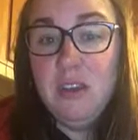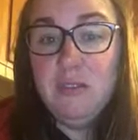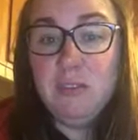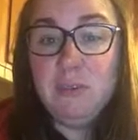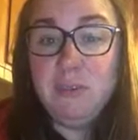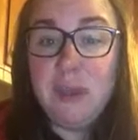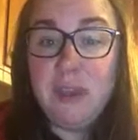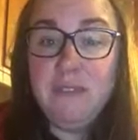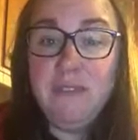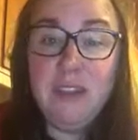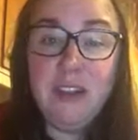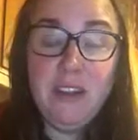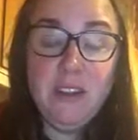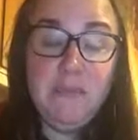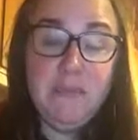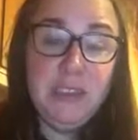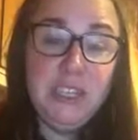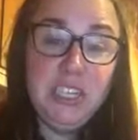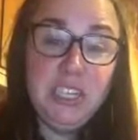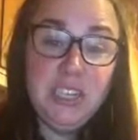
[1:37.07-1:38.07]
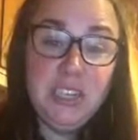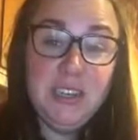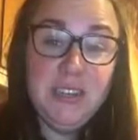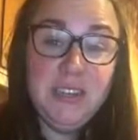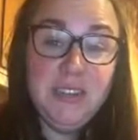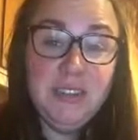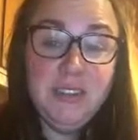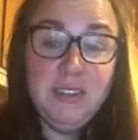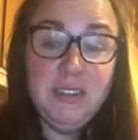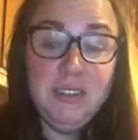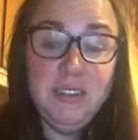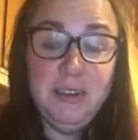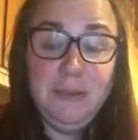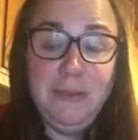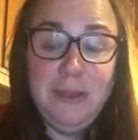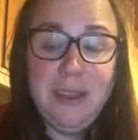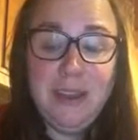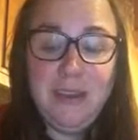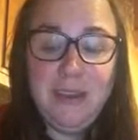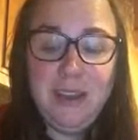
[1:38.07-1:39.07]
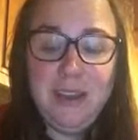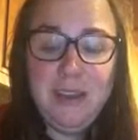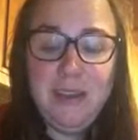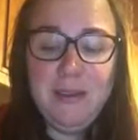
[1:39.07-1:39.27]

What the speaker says: which backfired on me just a little bit